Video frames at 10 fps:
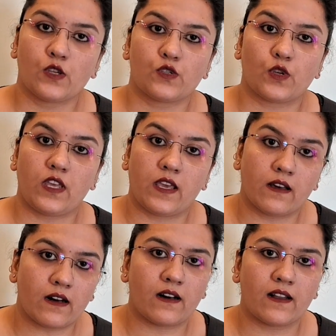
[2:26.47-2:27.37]
So,
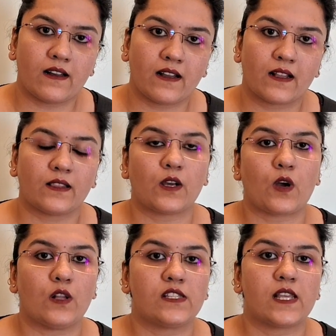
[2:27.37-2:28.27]
here the
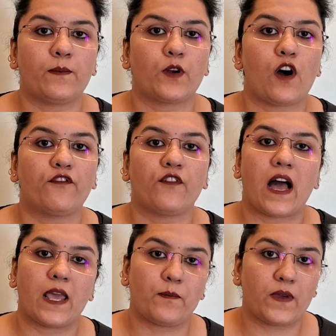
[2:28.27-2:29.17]
concept of
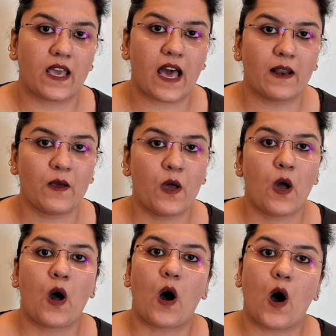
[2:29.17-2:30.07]
IPR
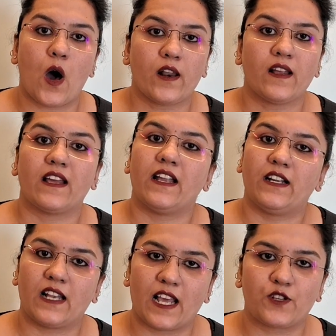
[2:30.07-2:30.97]
or
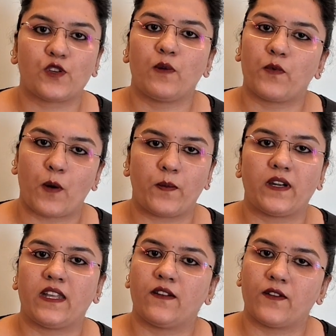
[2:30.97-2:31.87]
intellectual
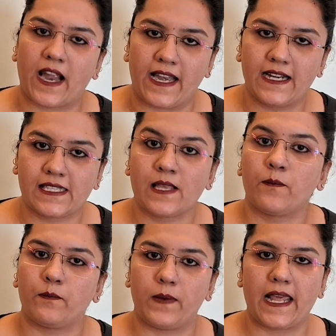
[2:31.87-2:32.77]
property rights
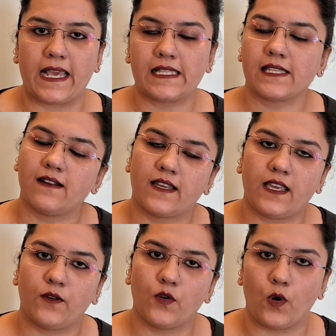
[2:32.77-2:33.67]
plays a
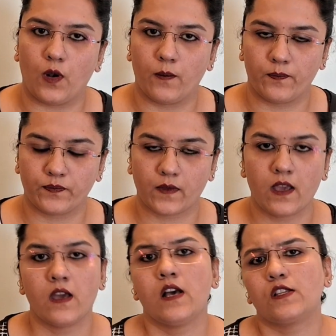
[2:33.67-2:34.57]
key role.
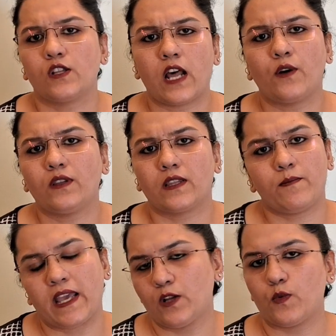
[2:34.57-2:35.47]
So now the
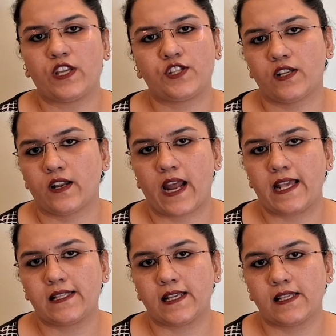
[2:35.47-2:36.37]
main question
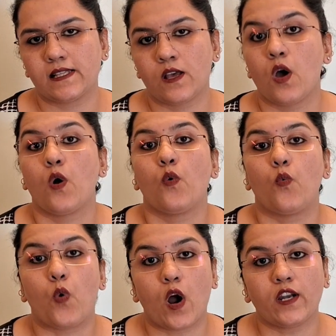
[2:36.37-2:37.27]
arises,
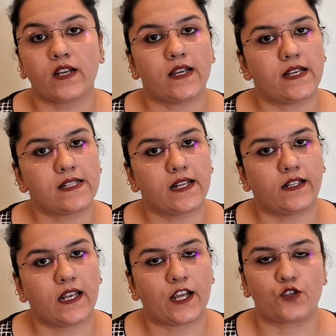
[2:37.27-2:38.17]
what is
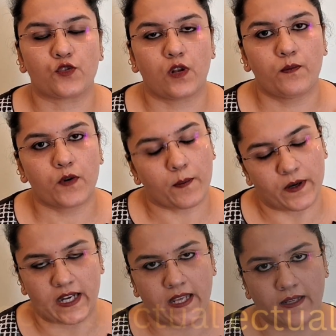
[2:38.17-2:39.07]
intellectual
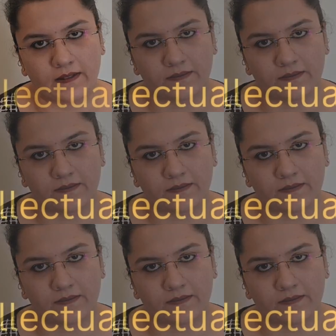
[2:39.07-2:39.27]
property?